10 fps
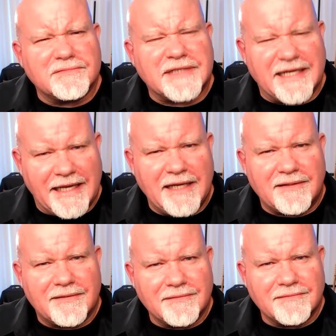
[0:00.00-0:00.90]
to
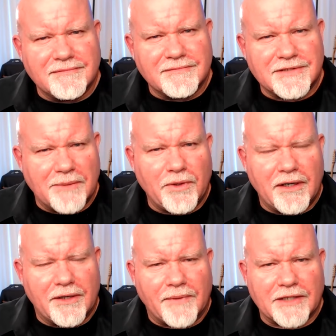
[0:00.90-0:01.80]
eat somewhere
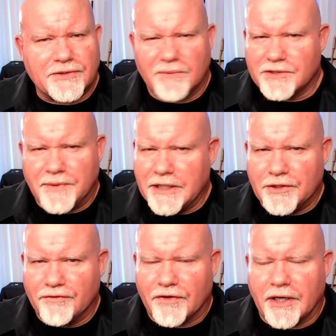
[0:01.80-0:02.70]
at a restaurant, which we didn't
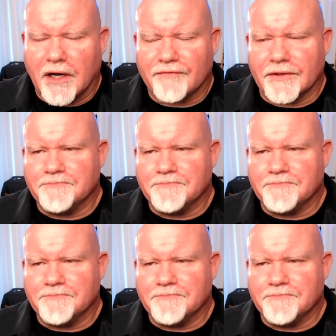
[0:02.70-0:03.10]
do very often,